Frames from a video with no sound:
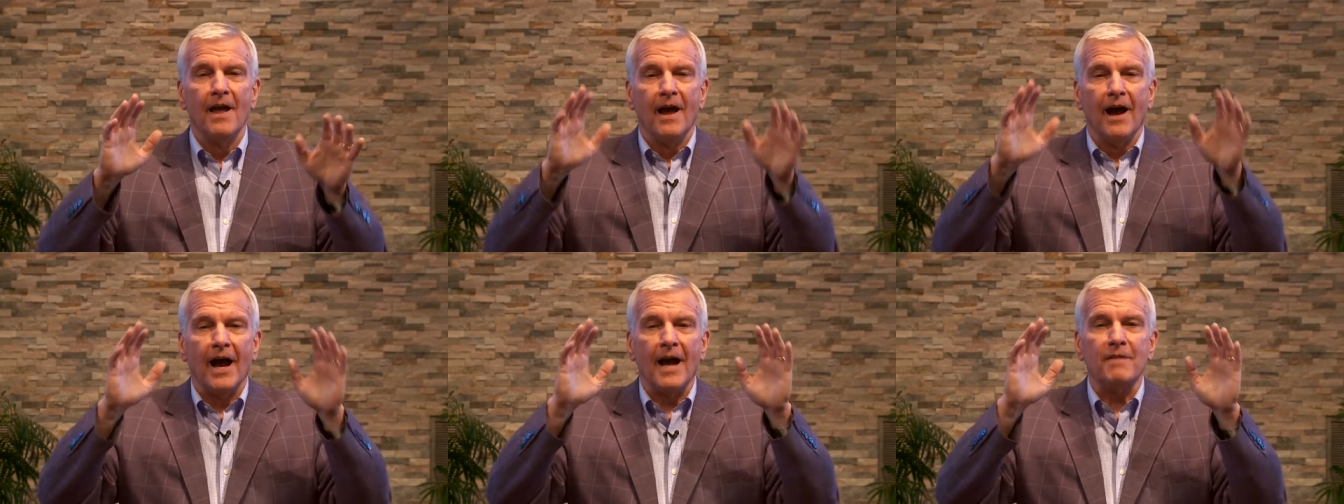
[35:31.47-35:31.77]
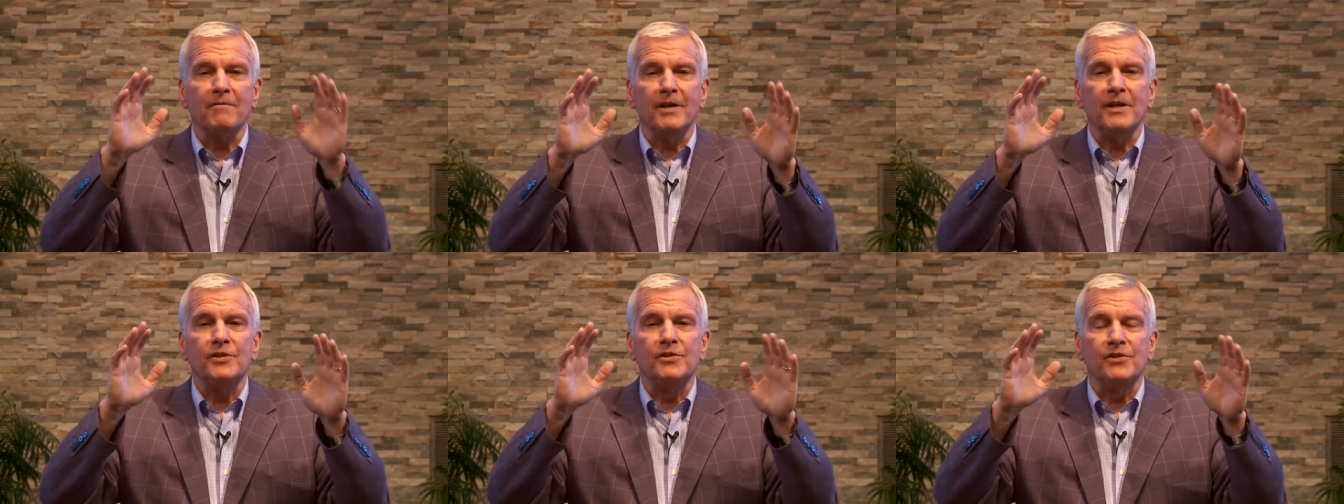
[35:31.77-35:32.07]
I
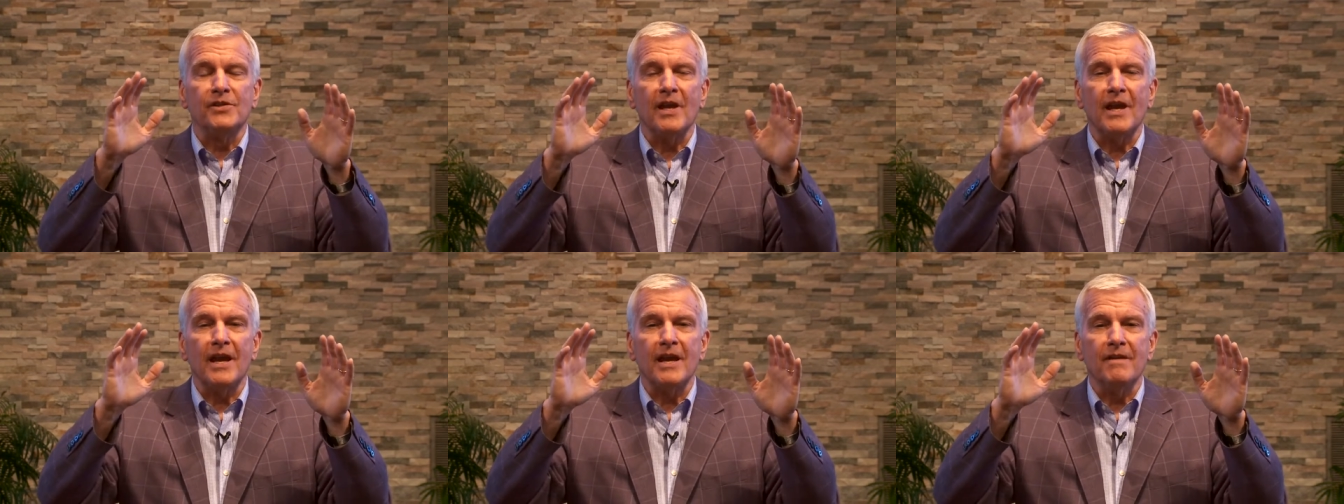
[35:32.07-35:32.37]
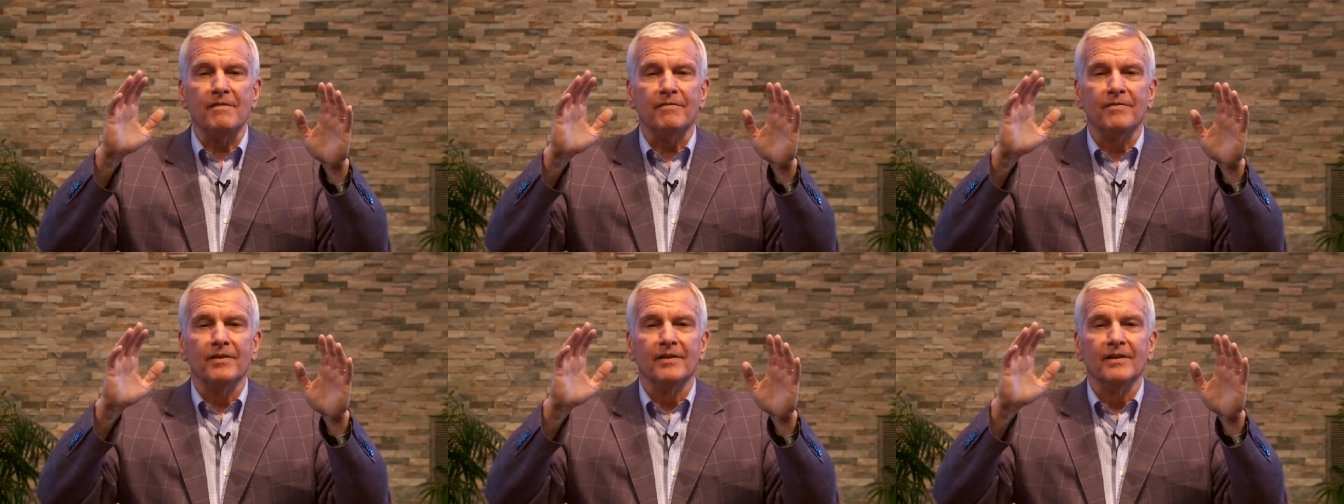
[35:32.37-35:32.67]

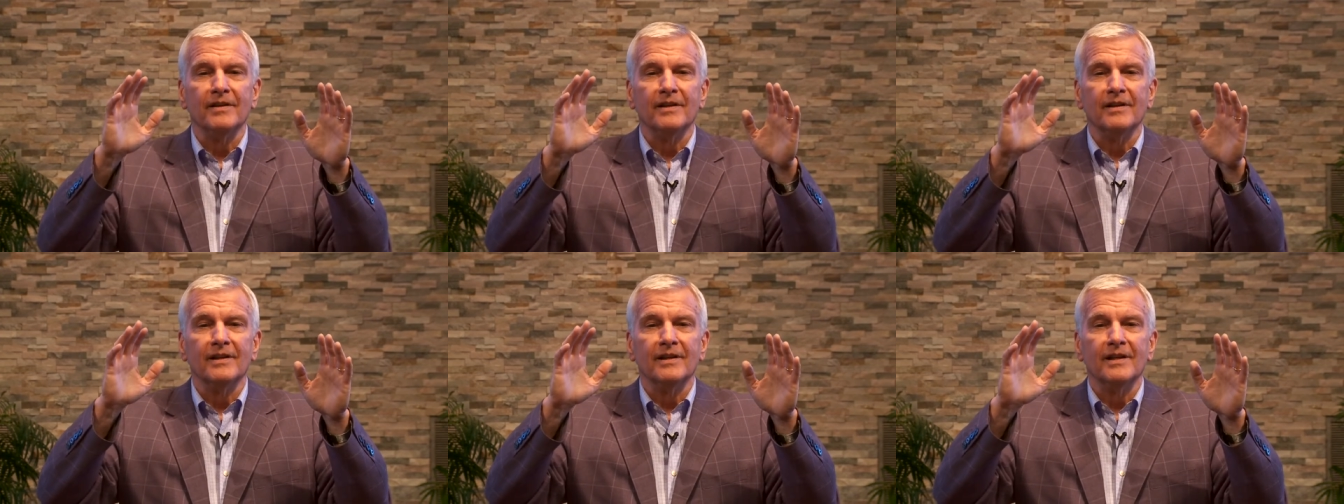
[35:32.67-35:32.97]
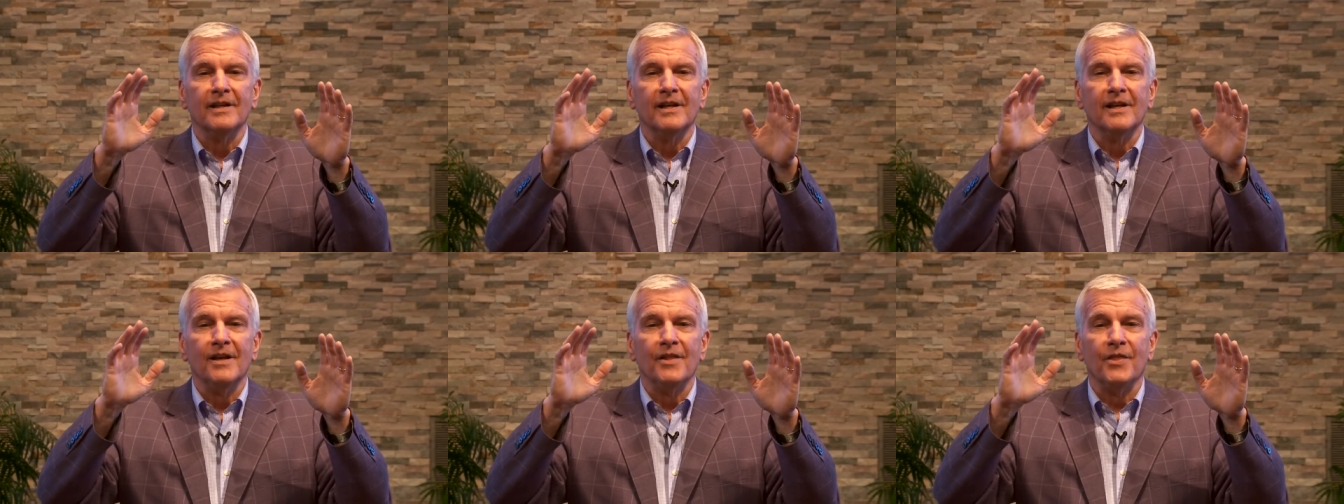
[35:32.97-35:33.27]
receive
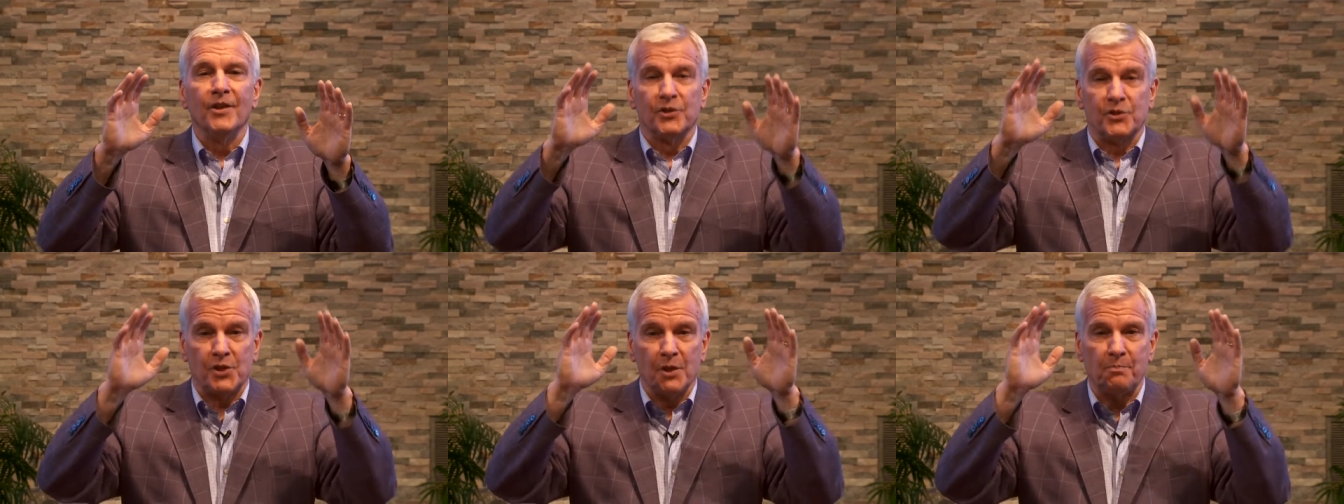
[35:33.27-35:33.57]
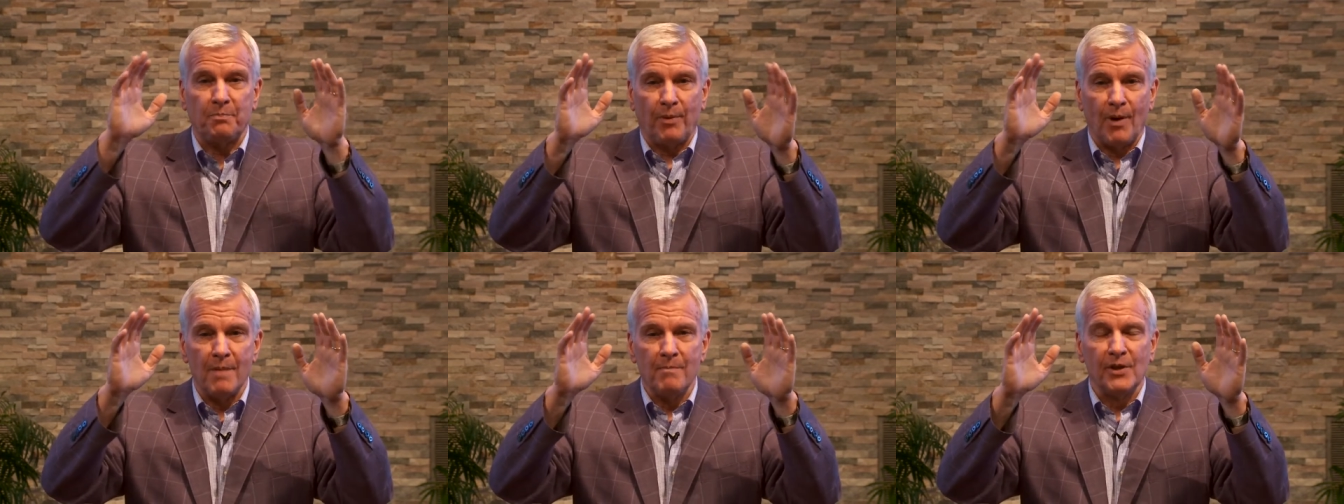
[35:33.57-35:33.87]
the
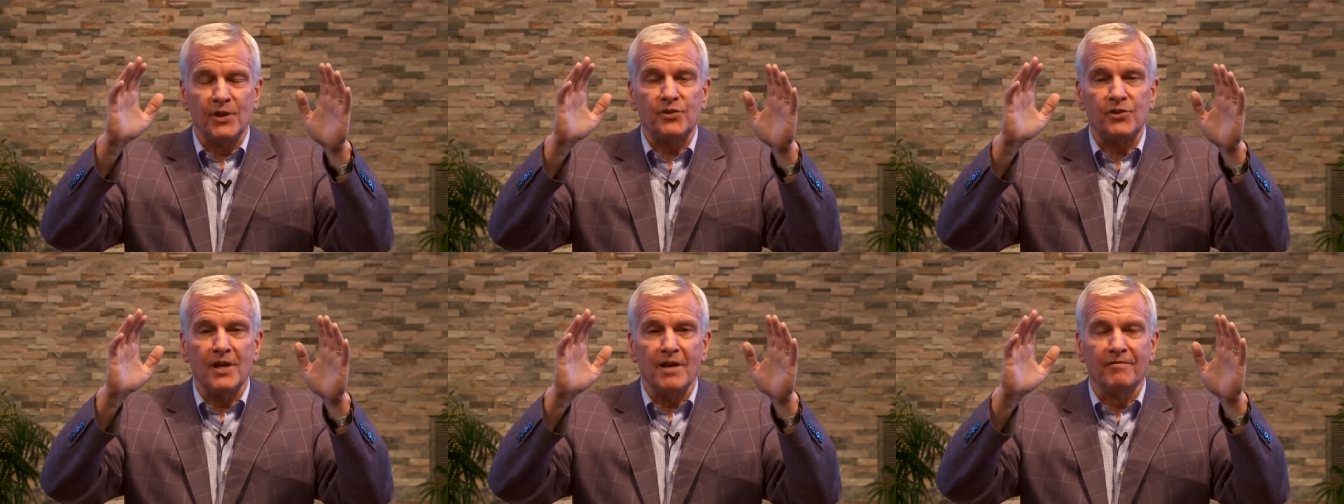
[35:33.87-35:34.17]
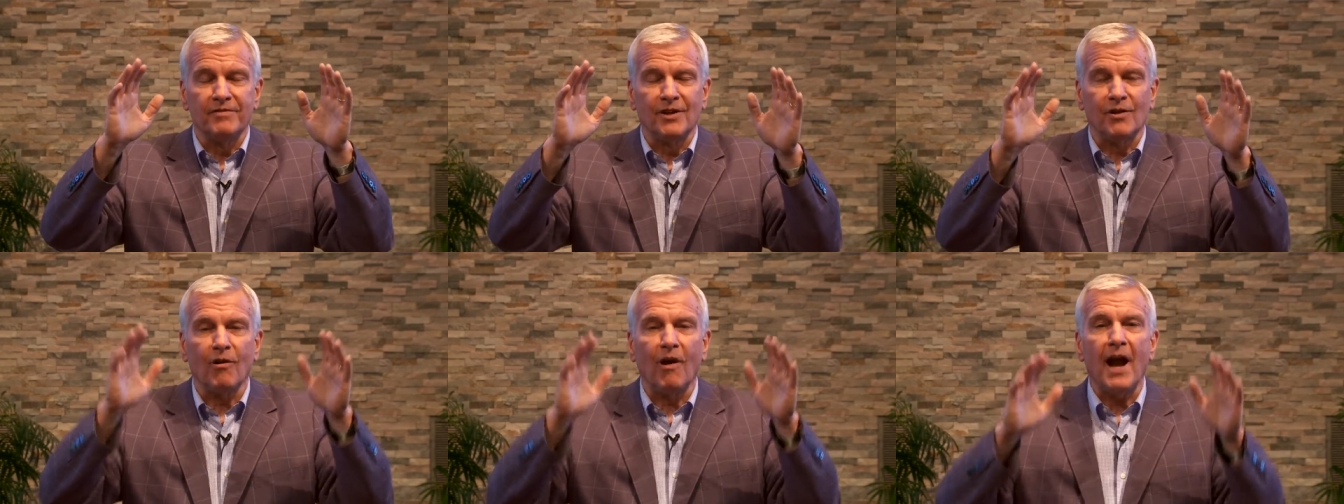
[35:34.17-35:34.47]
supremacy
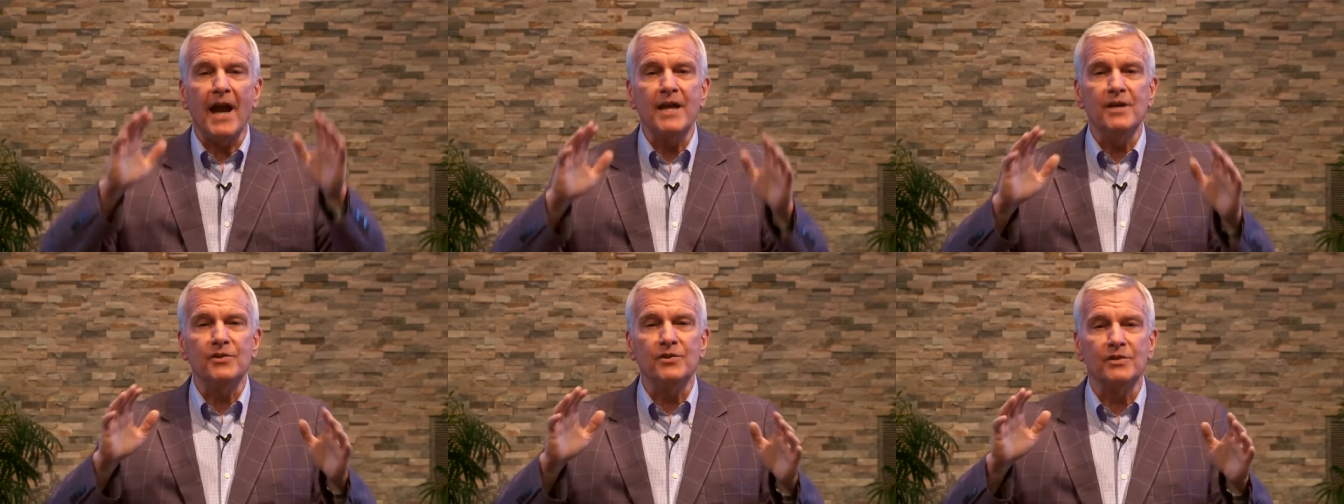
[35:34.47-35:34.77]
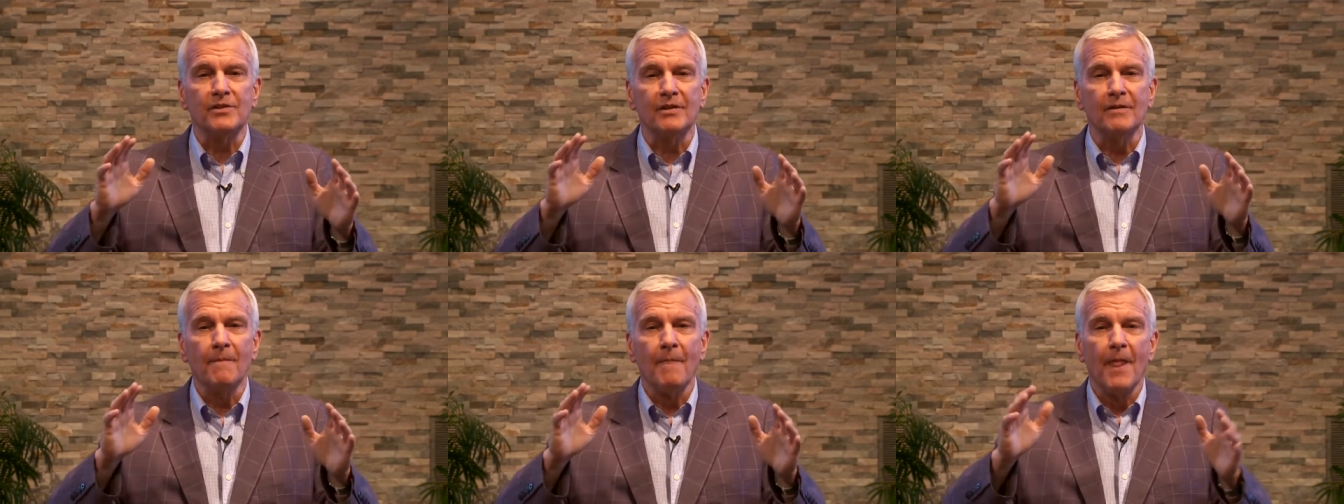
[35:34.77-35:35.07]
of
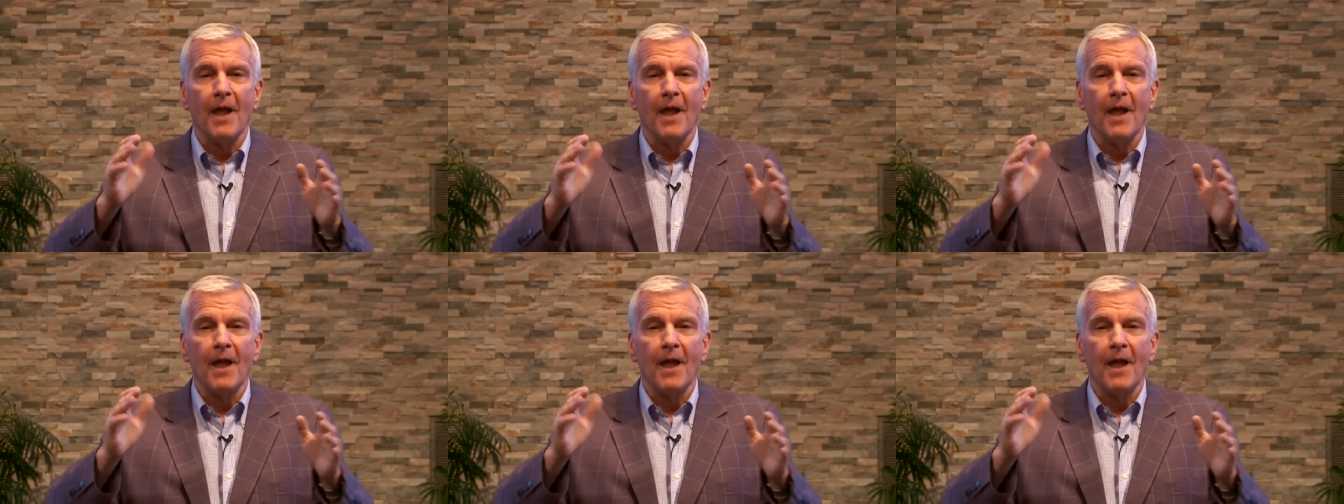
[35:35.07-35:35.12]
Christ.